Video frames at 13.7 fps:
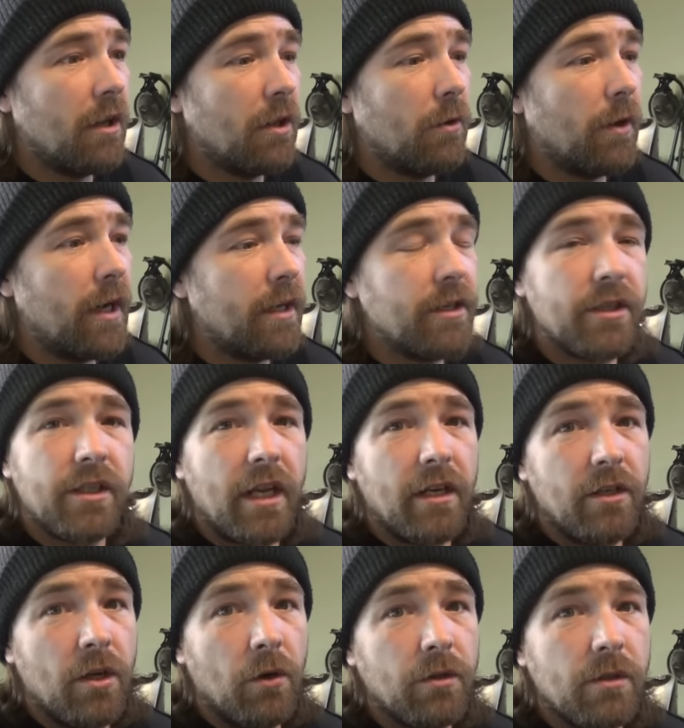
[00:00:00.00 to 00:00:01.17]
Although I
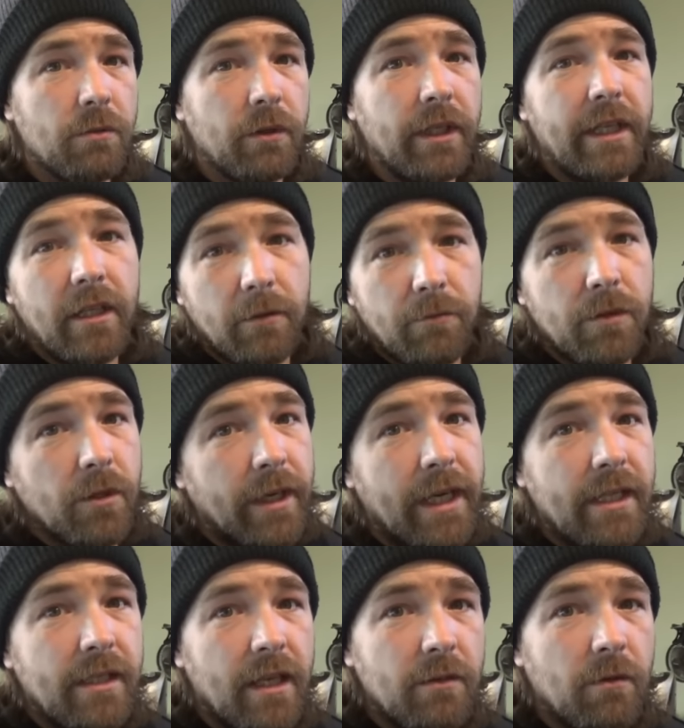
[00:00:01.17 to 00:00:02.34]
understand goats will eat them, so I
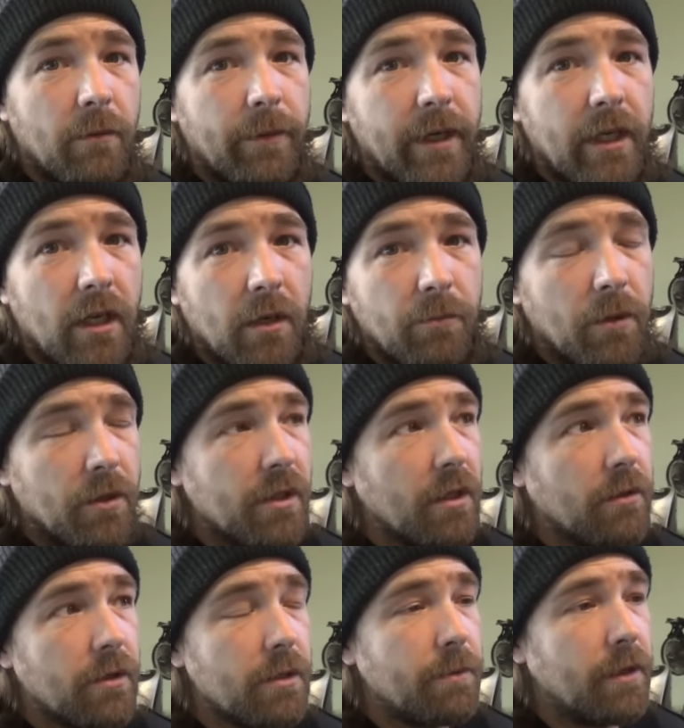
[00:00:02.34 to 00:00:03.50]
guess that's one way to compost
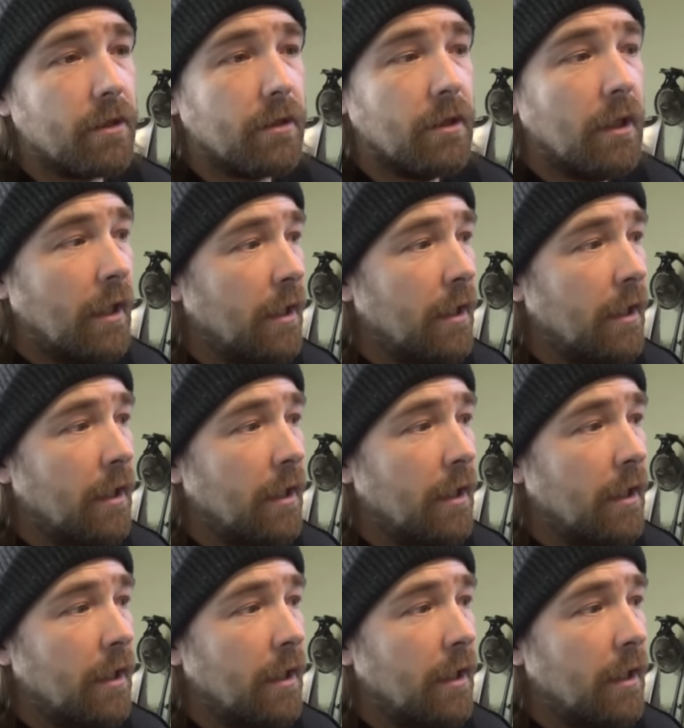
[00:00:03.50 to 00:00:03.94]
an orange peel.